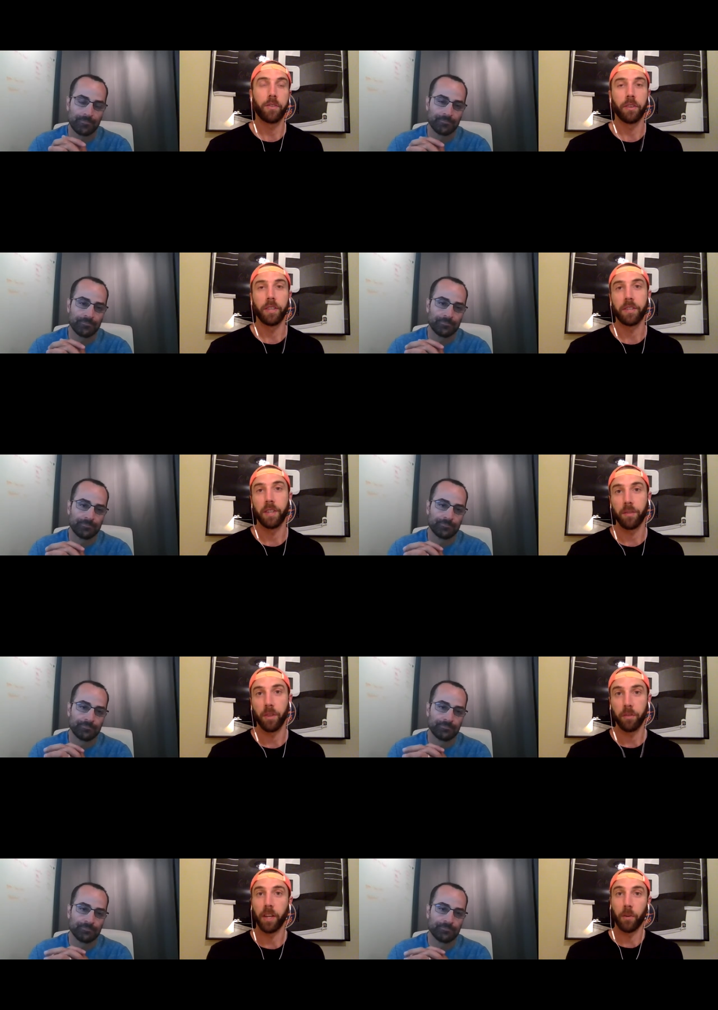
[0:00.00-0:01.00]
Speaker 1: certainly self
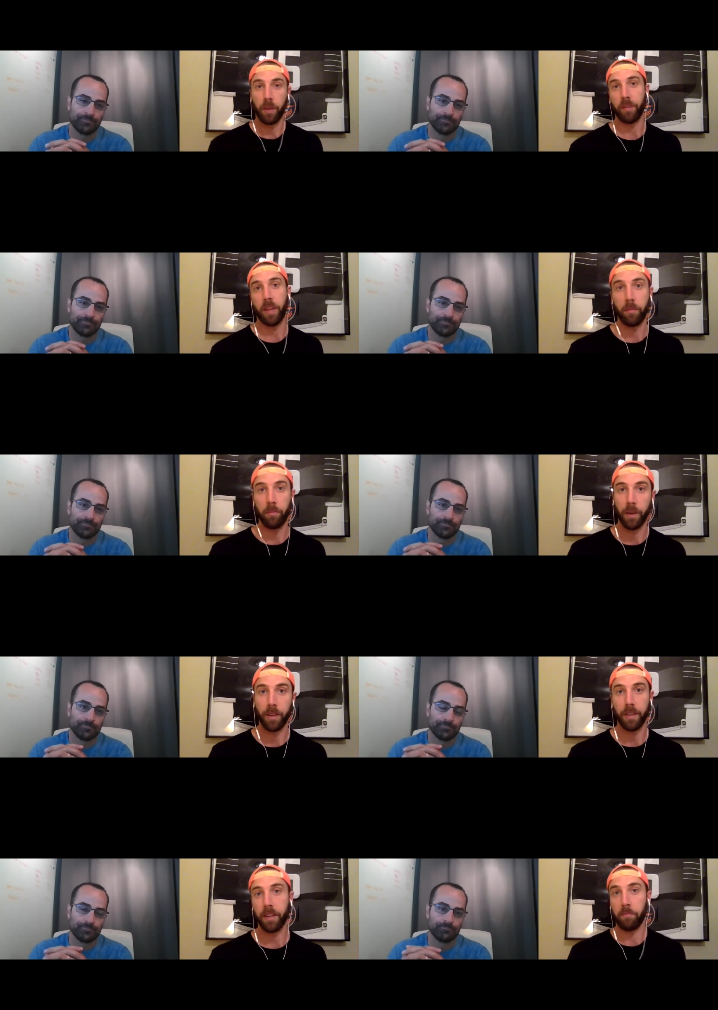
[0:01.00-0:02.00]
serving in a way for them, but
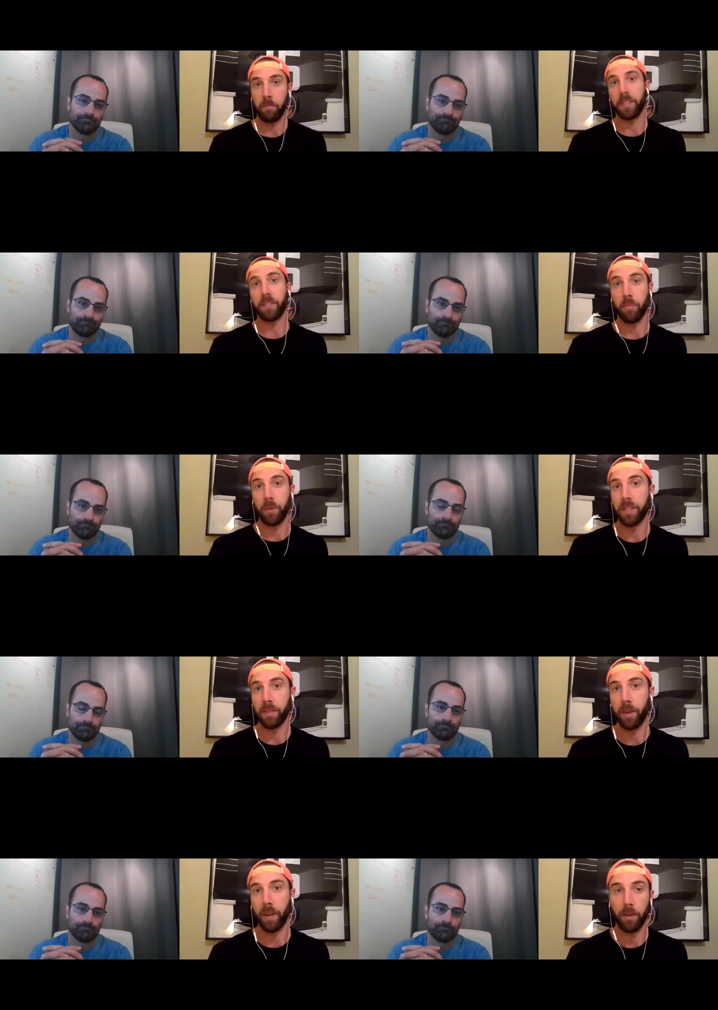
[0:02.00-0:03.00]
it, it makes their
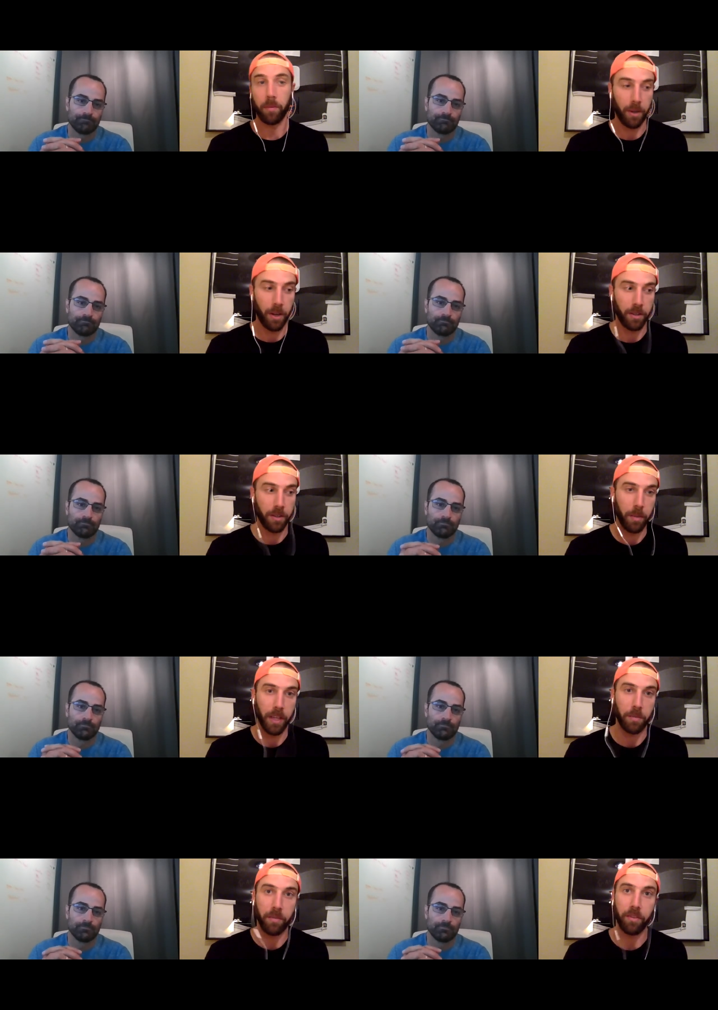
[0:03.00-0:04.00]
business better, right? But it also
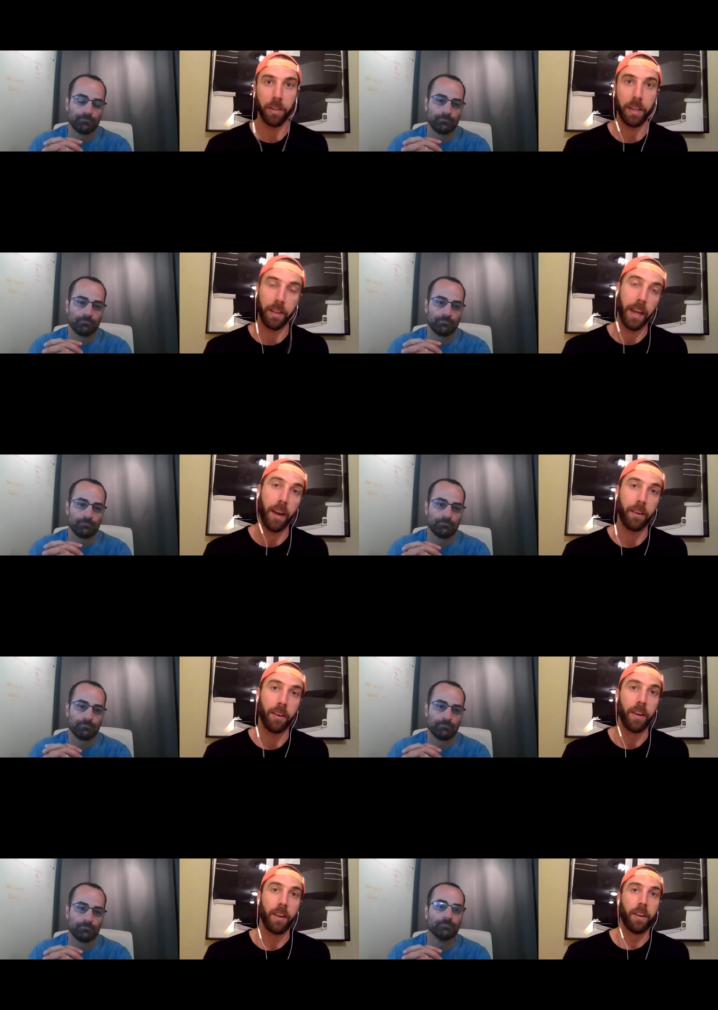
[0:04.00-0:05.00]
makes me feel like they
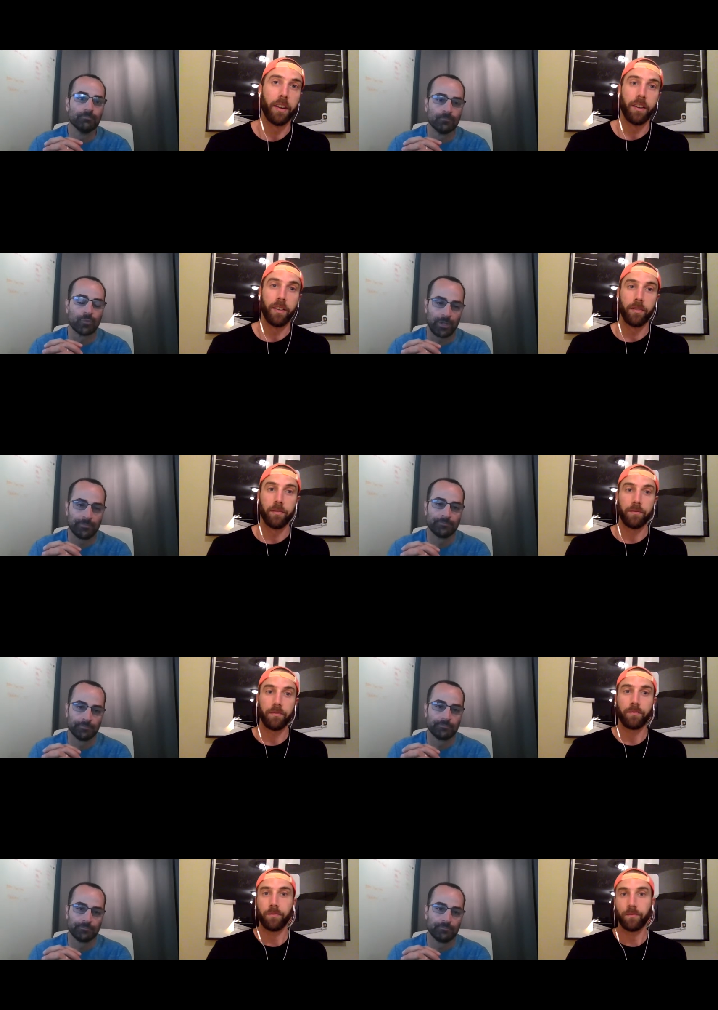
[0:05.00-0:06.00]
care. Right.
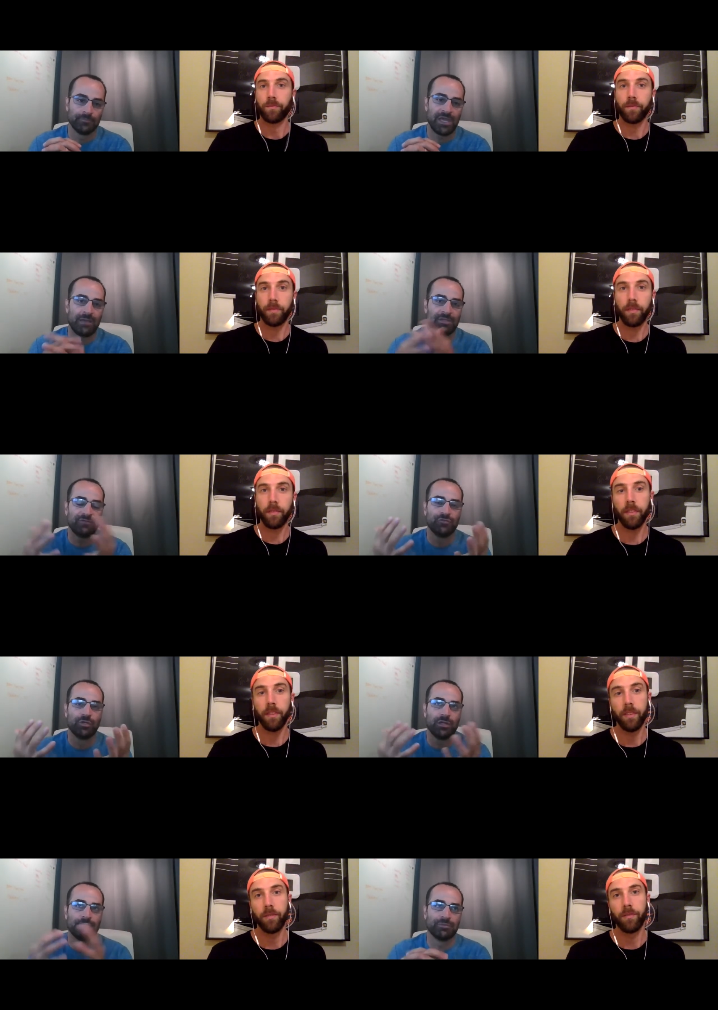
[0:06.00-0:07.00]
Speaker 2: Yeah, I mean, if you get
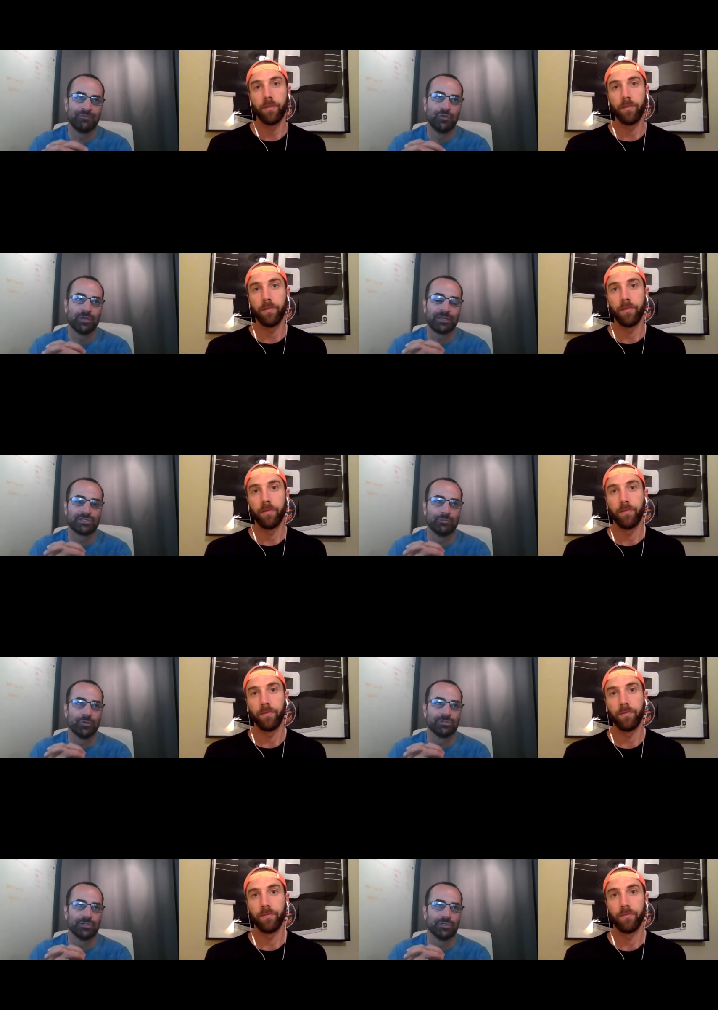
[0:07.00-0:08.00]
a if you get like someone
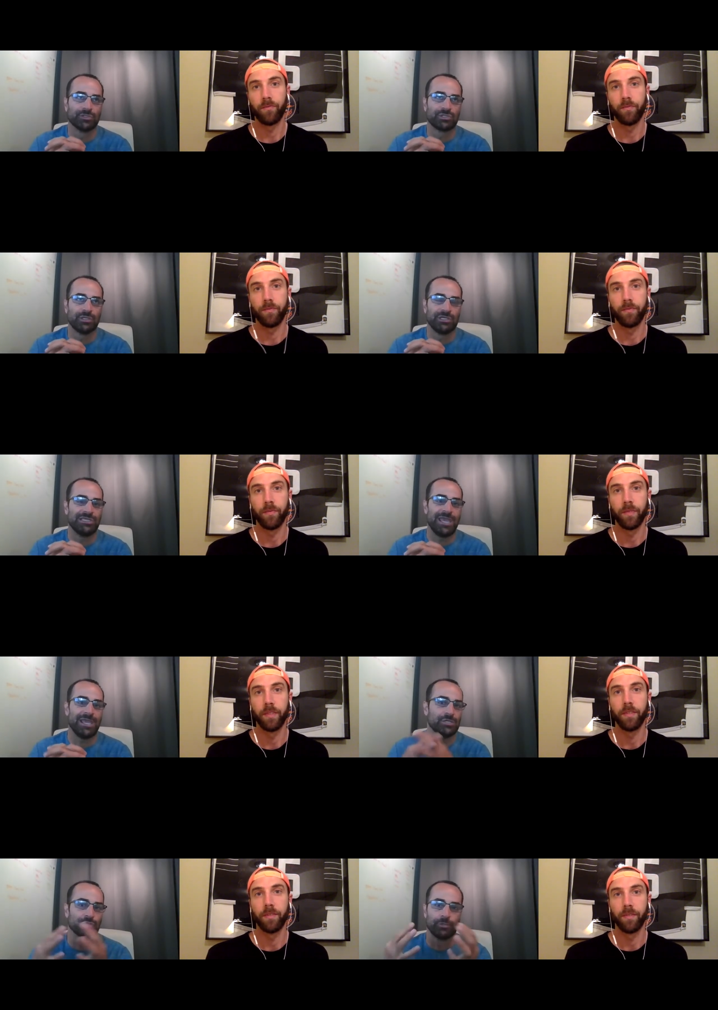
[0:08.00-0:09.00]
to
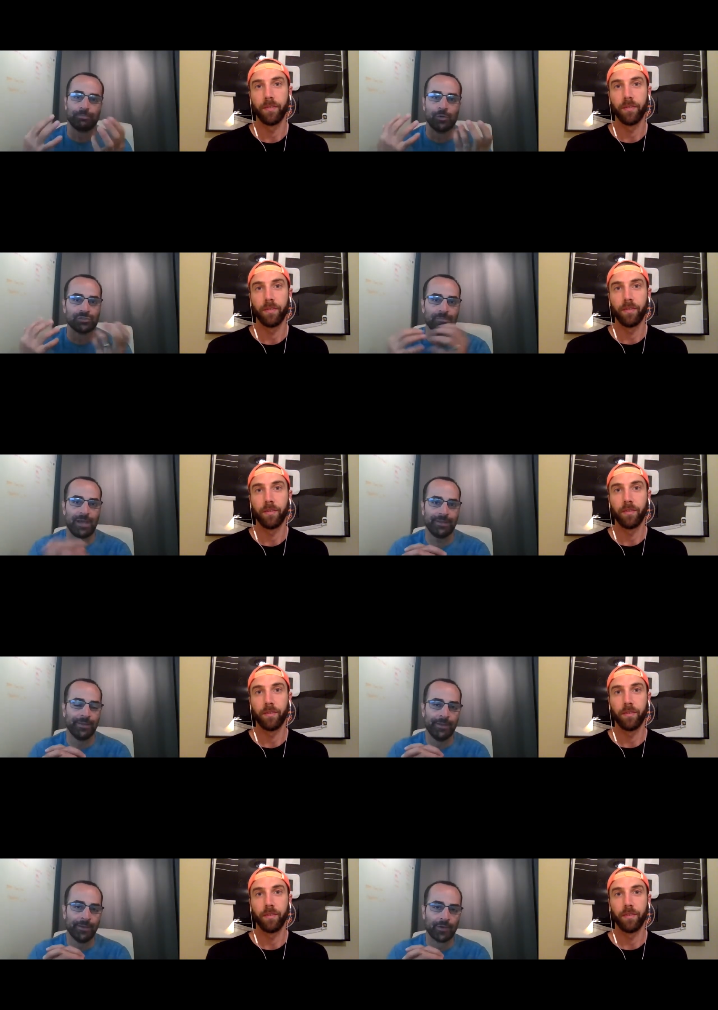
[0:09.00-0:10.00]
engage or to post about it,
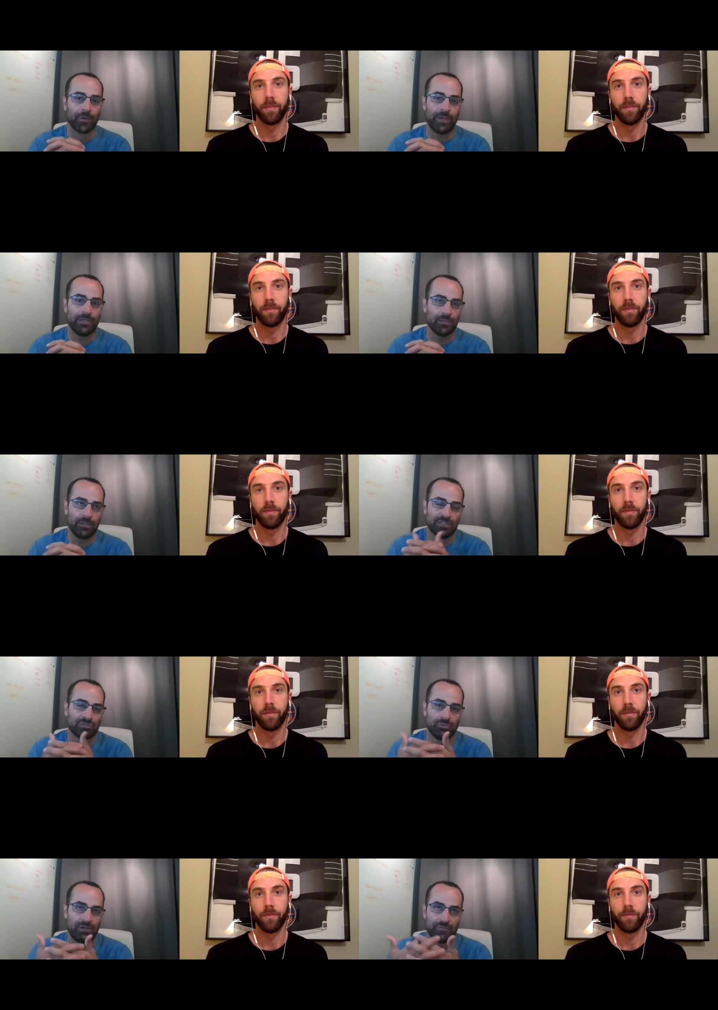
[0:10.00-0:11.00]
great. It's
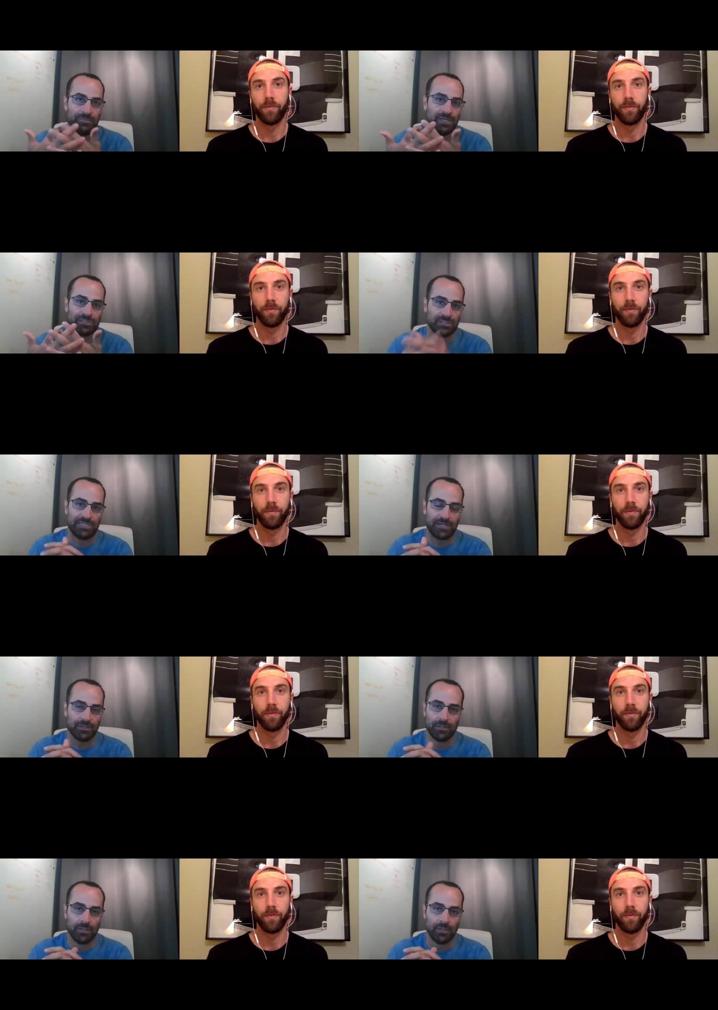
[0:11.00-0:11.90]
for me, it's a data,